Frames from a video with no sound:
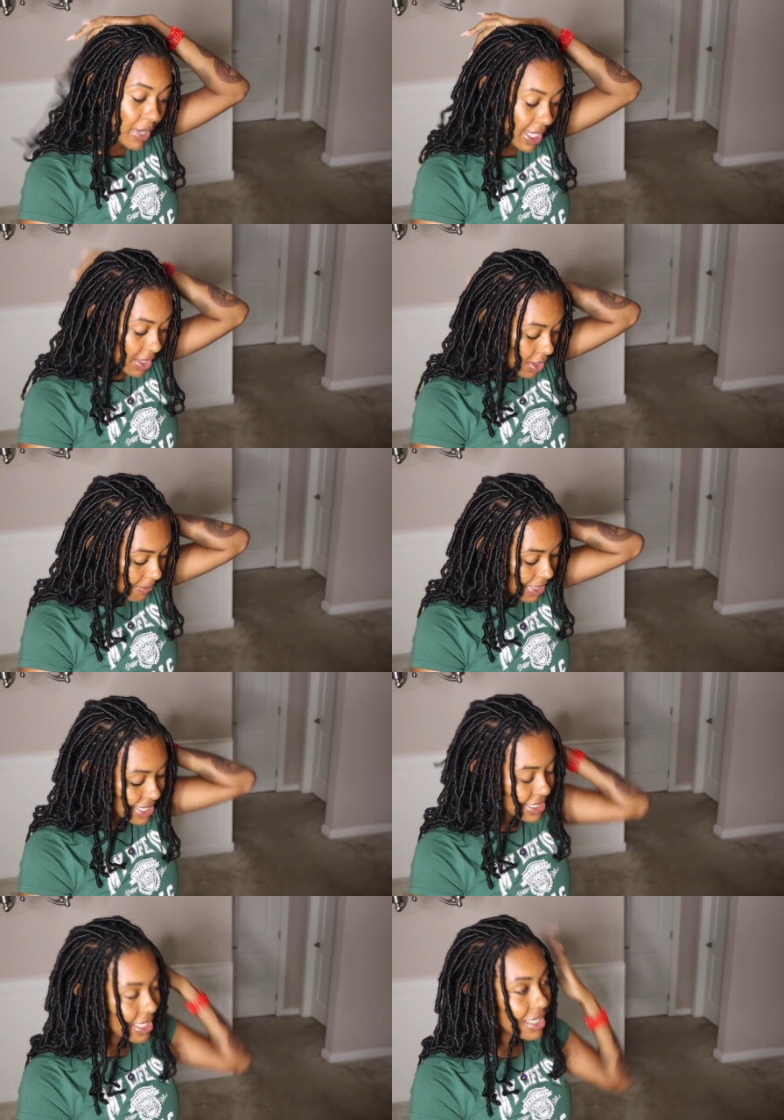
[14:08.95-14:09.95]
waiting on, but I
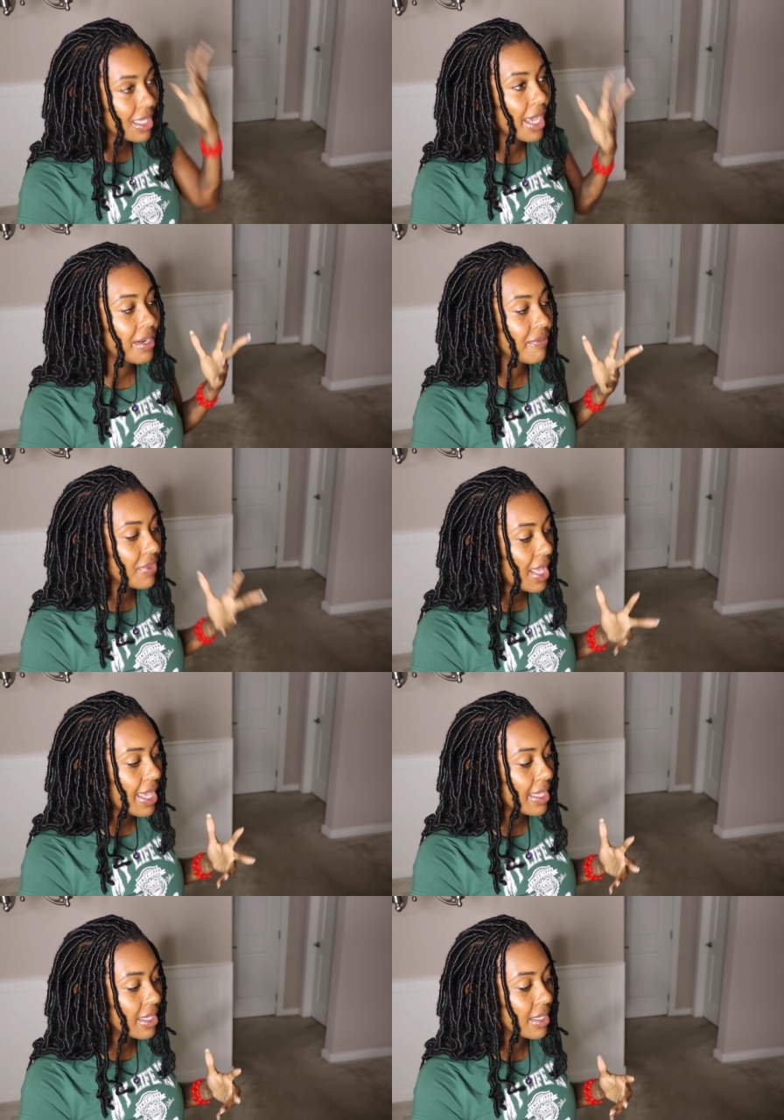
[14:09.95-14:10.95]
see a lot of
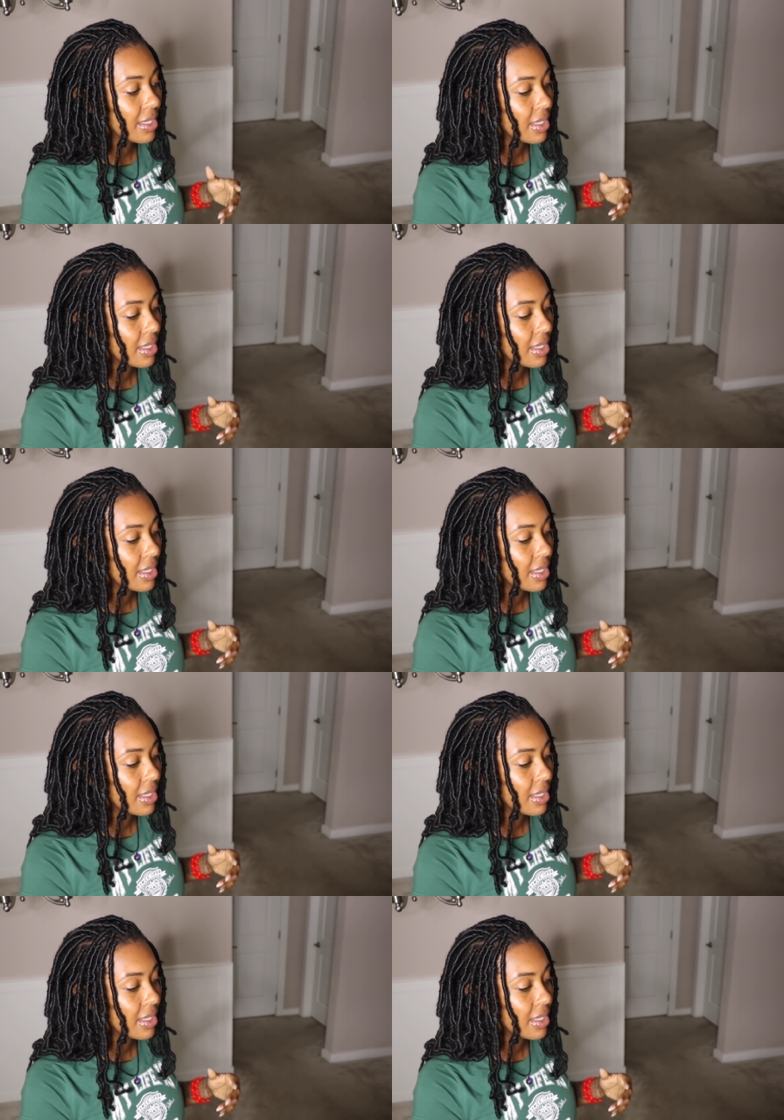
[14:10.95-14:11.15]
like,